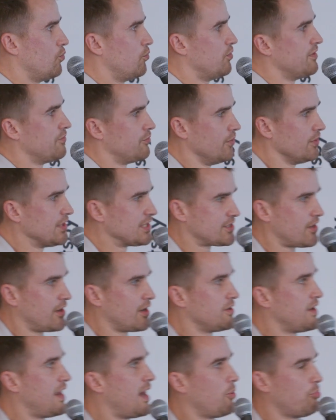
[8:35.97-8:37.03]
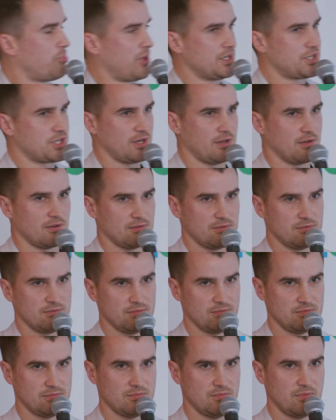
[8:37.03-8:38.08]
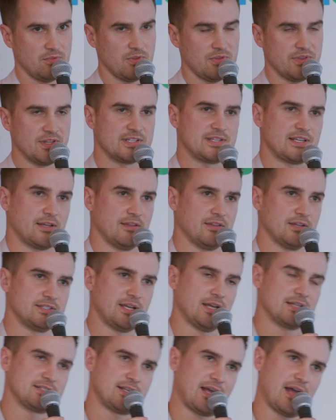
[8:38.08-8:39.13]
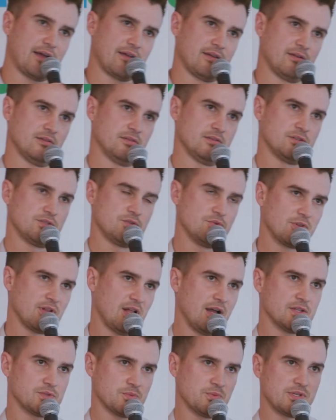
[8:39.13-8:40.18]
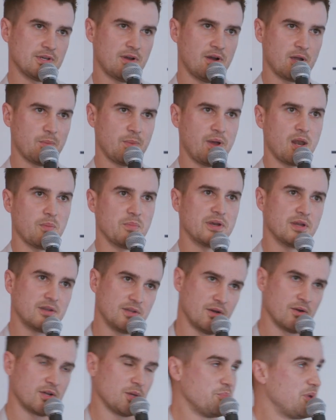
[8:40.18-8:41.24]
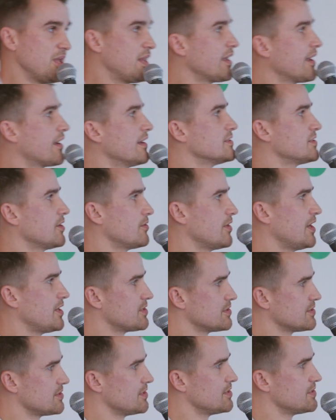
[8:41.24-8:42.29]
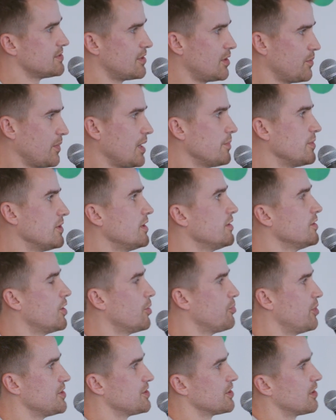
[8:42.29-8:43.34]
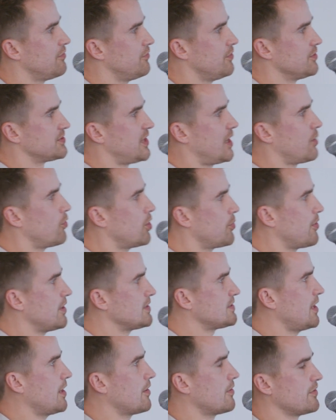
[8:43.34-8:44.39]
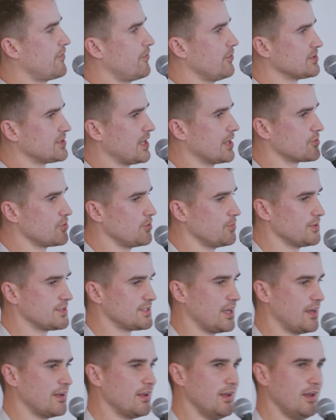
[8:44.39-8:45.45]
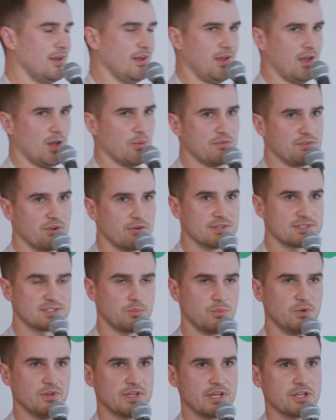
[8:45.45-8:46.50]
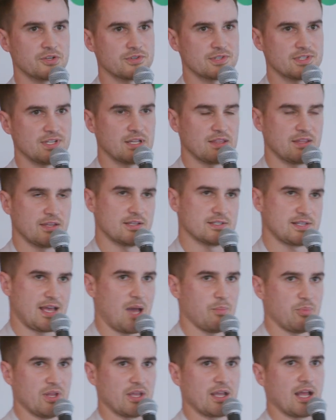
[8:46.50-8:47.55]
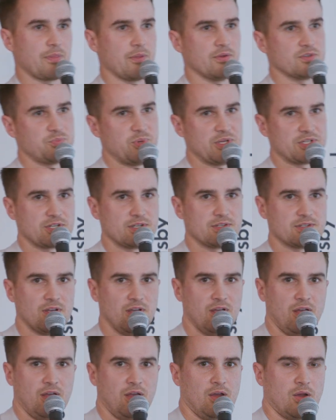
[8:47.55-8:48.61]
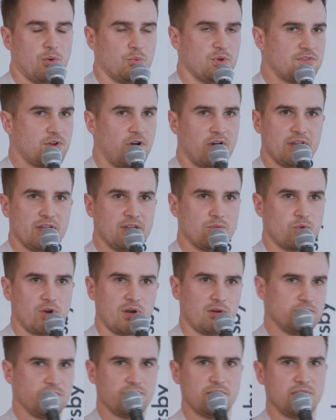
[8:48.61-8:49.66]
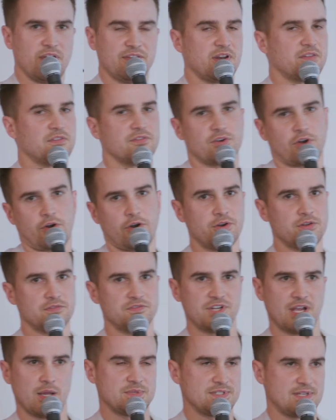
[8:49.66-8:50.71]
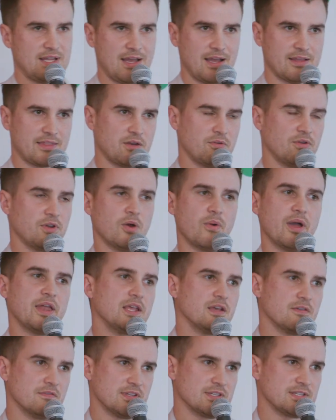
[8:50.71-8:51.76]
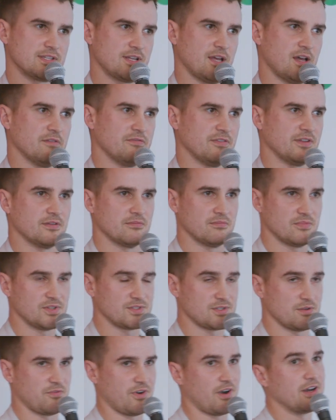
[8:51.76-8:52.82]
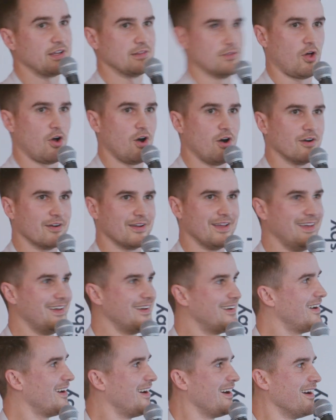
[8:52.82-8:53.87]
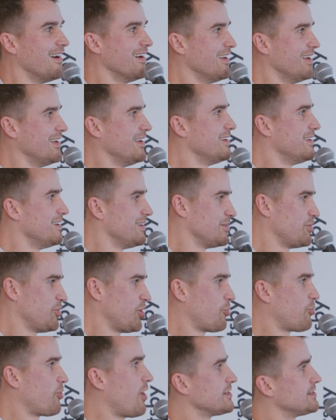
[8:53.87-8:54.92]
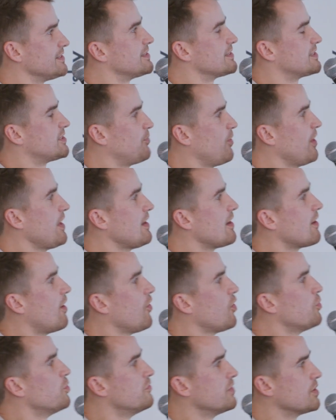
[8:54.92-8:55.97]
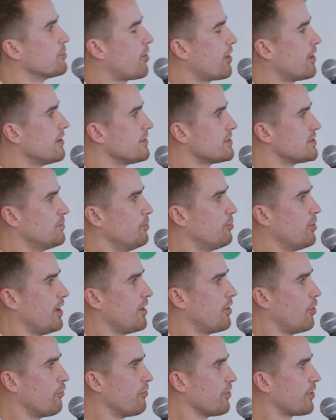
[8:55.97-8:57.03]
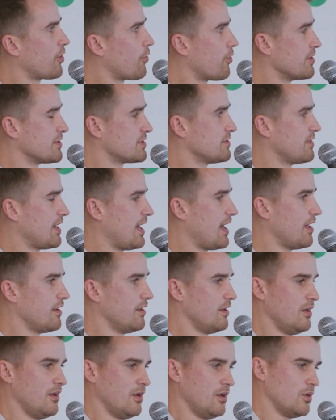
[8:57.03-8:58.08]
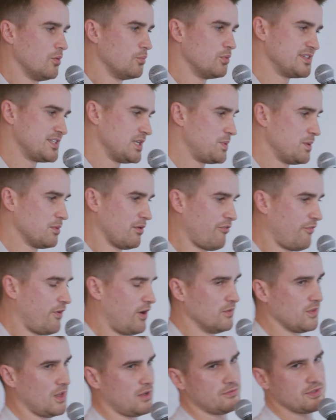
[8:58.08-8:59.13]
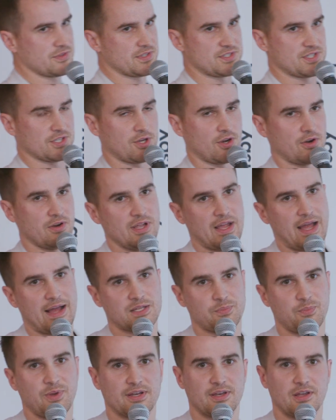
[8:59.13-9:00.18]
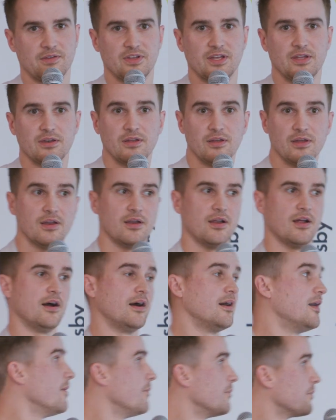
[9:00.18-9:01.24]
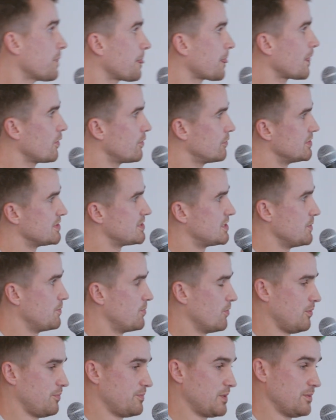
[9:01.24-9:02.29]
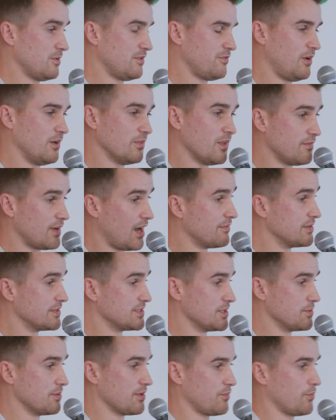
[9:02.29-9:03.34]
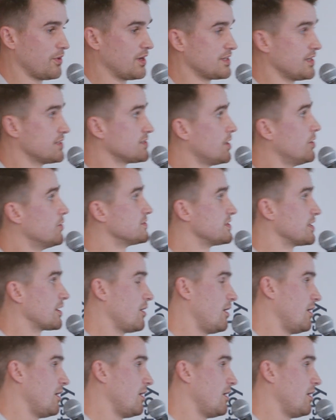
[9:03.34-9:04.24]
we really started now pitching the tech stack to clients when we talk about them, and competing against other agencies that are maybe pitching a full stack WordPress site or a full stack Drupal site. We've noticed some really interesting things happening at those pitches. We've gone in where they've never even heard of Jamstack, they don't know any of this stuff, and it's a very long process explaining all the moving parts. But over the course of that, we see people fall in love with the security aspect of it. We see people fall in love, obviously, with what it does to hosting